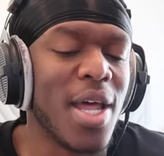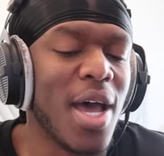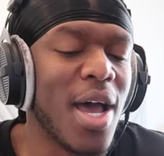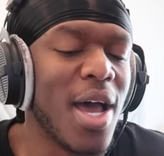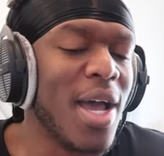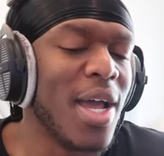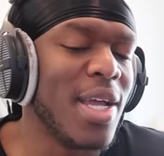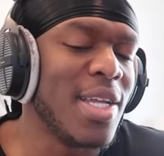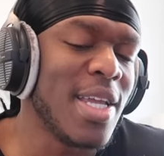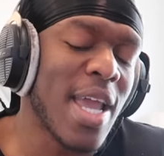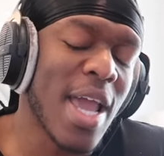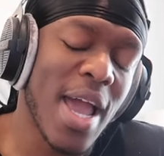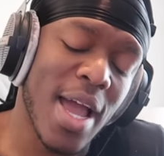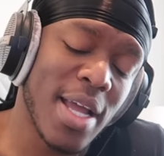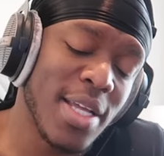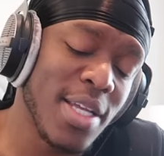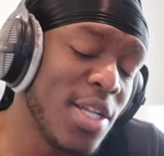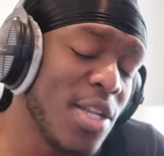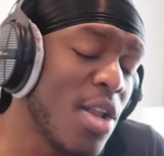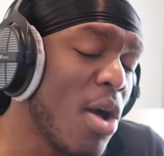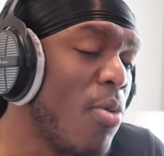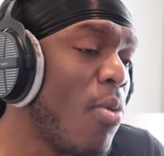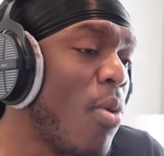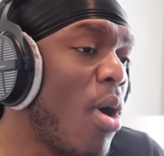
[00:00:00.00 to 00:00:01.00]
yeah,
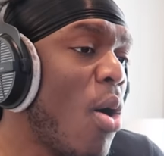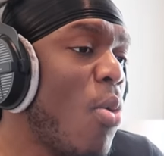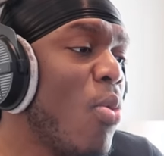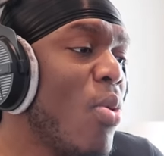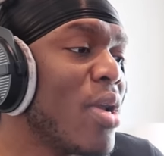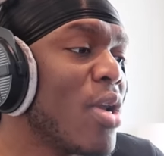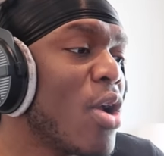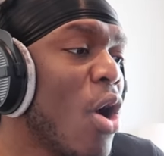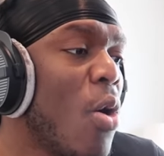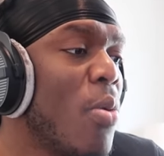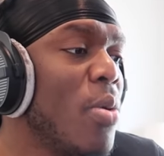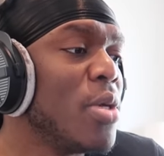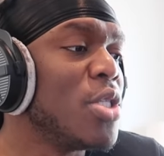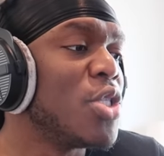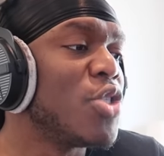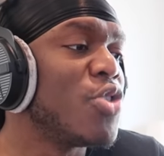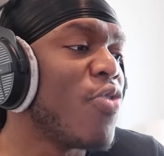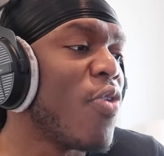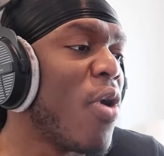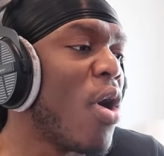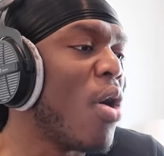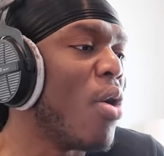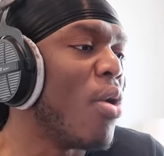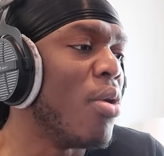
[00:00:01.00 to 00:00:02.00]
you know what? We're going
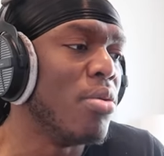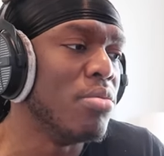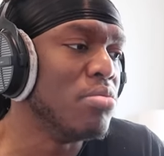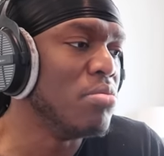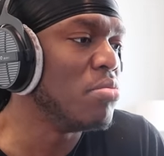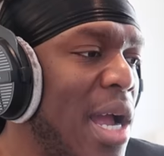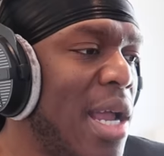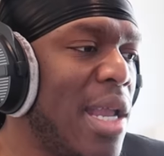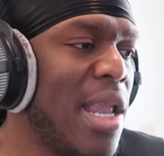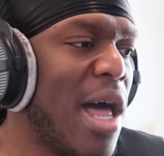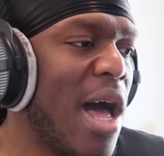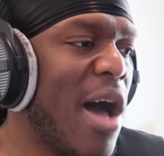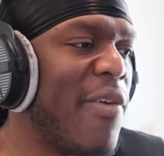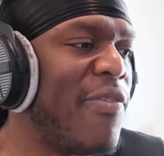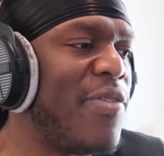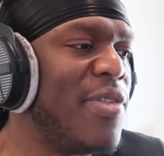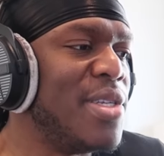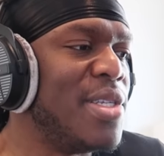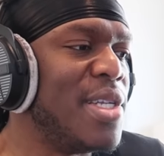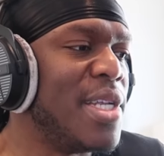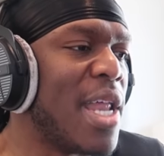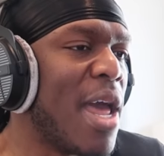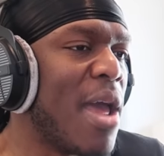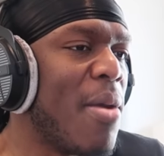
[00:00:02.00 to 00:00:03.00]
strong. I ain't
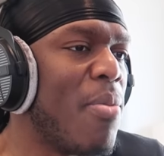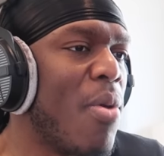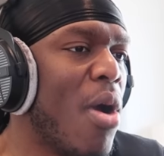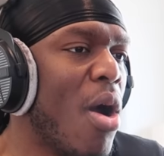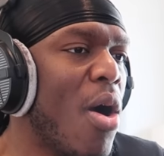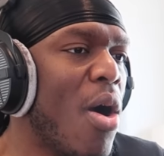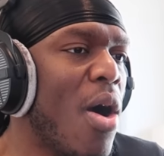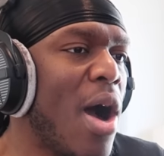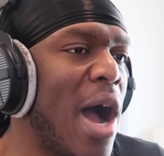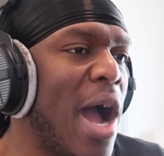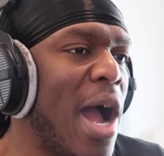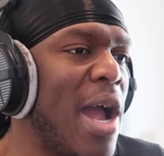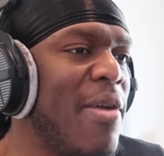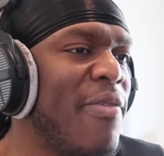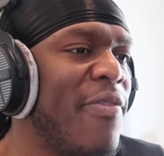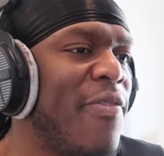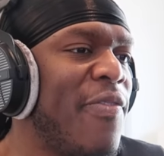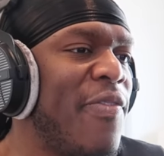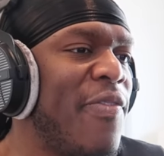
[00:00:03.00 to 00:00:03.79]
laughing today, bro. I ain't